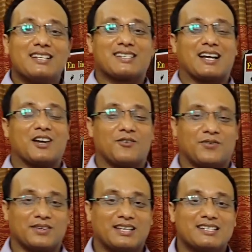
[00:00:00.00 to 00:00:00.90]
this kind
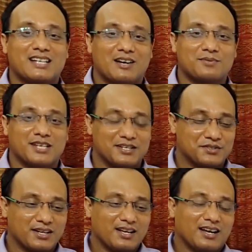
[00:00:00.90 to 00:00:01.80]
of
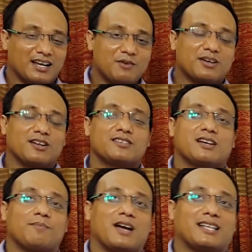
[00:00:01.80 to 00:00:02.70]
sense, and you can
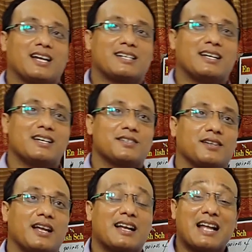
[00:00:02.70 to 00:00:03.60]
also apply that,
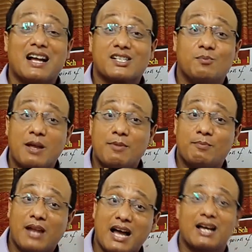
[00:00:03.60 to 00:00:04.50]
yes, a cat may be
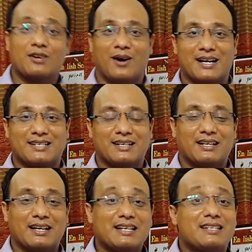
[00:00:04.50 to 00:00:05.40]
black and white.
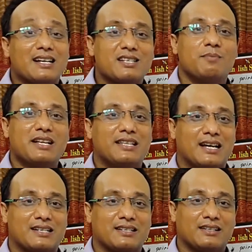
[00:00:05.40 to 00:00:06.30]
It doesn't mean
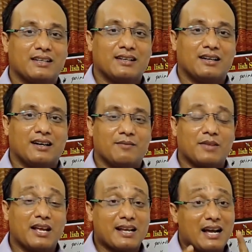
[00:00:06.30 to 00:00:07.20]
that
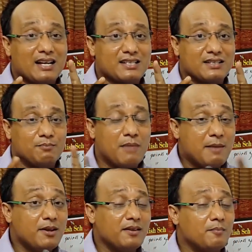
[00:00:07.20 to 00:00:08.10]
a cat
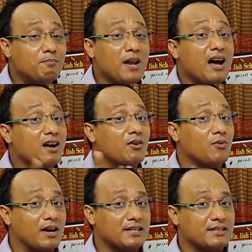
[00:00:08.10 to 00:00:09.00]
may be black or
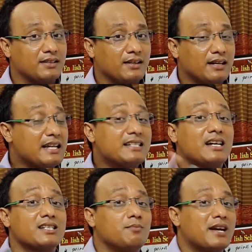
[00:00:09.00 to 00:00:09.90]
white. It
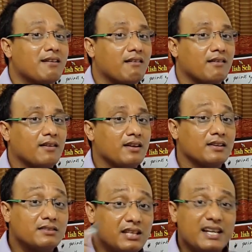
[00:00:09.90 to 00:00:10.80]
doesn't matter.
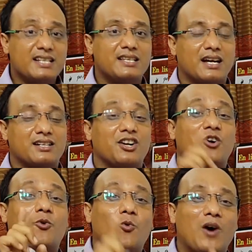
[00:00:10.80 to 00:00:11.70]
Thing is that
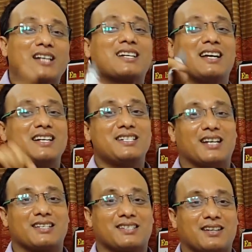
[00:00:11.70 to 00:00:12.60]
what can it
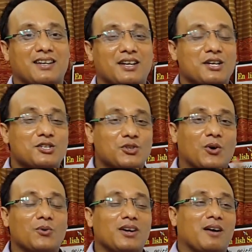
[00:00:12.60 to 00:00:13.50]
does.
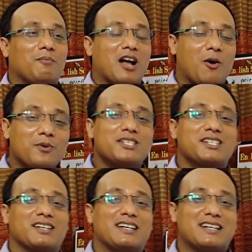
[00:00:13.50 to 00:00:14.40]
So my
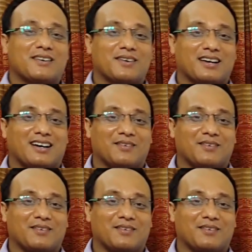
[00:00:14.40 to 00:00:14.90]
opposition leader